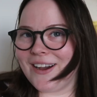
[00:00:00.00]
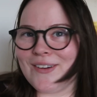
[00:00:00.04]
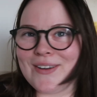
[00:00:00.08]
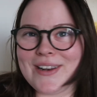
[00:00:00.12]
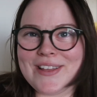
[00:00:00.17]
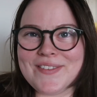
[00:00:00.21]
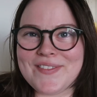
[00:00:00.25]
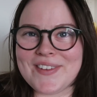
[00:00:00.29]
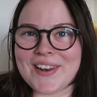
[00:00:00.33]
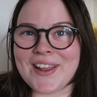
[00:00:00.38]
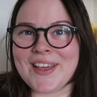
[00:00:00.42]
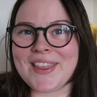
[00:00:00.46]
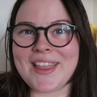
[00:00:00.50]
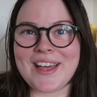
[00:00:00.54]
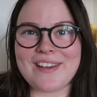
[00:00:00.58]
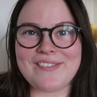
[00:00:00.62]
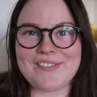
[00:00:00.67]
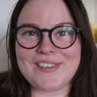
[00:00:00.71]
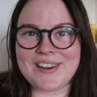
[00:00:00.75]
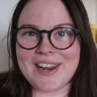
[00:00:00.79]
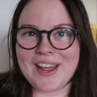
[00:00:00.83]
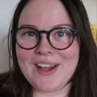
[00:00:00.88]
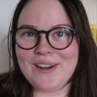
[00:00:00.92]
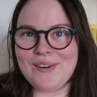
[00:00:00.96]
I'll leave it like that
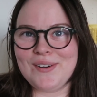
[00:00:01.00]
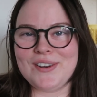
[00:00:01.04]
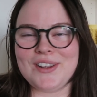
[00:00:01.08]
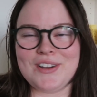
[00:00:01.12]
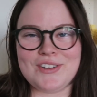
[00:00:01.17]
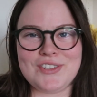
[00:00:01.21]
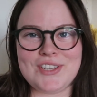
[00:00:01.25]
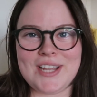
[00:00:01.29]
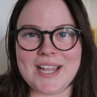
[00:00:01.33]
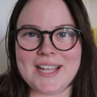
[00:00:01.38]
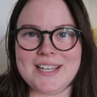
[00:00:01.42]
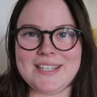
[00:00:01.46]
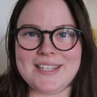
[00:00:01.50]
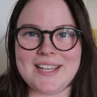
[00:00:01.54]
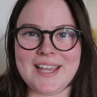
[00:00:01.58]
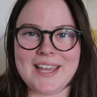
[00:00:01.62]
for now and I'll change